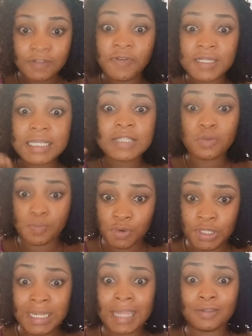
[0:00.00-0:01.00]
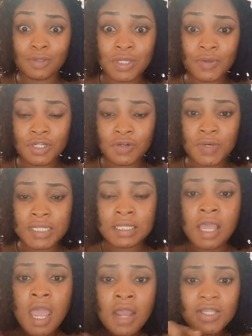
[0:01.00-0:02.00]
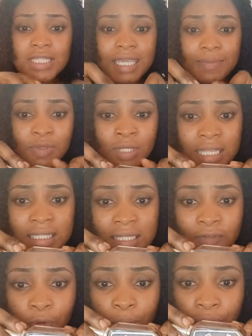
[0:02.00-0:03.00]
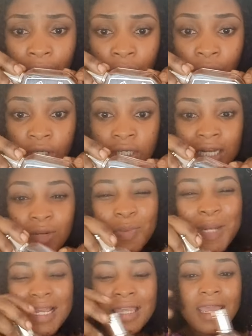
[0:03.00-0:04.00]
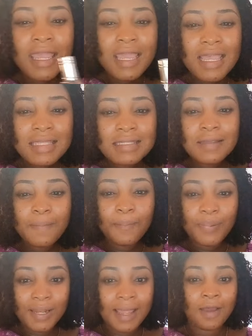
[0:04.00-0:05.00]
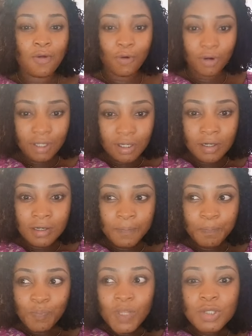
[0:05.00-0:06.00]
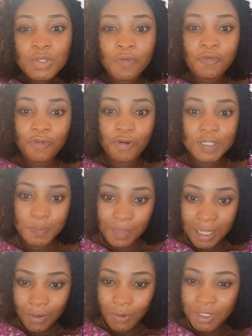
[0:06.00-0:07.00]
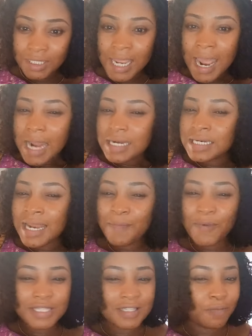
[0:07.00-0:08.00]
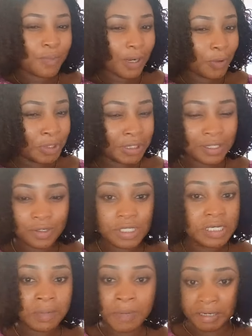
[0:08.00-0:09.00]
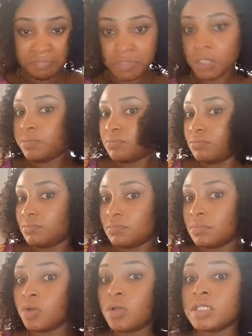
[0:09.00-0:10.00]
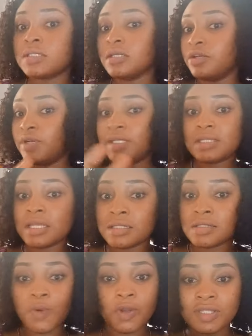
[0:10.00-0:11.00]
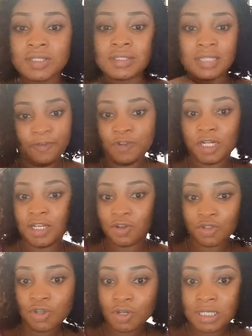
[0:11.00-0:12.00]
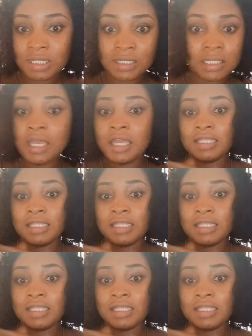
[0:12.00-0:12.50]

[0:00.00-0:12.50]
In fact, at some point, I thought I was crazy because I kept on asking for brown orchid and they were like, is it black orchid? Tom Ford's black orchid. They perceive black orchid. I'm like, nope, no, it's a great scent, but it's definitely not chocolatey.